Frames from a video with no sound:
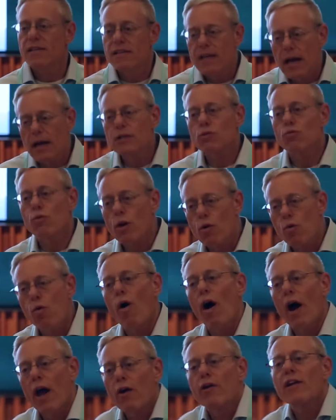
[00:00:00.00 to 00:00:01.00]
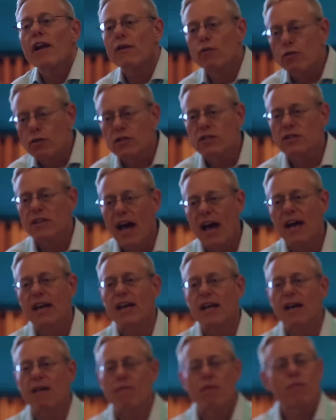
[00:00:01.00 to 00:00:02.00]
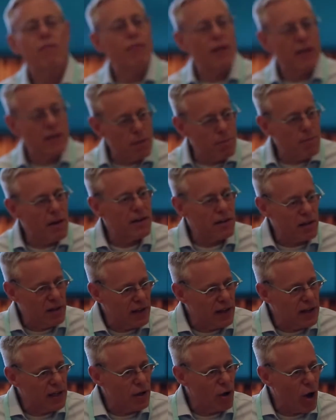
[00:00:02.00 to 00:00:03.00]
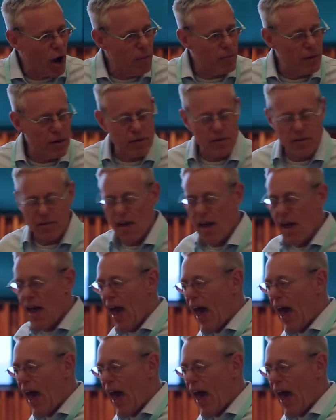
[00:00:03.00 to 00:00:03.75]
does require an understanding of the fundamental economics.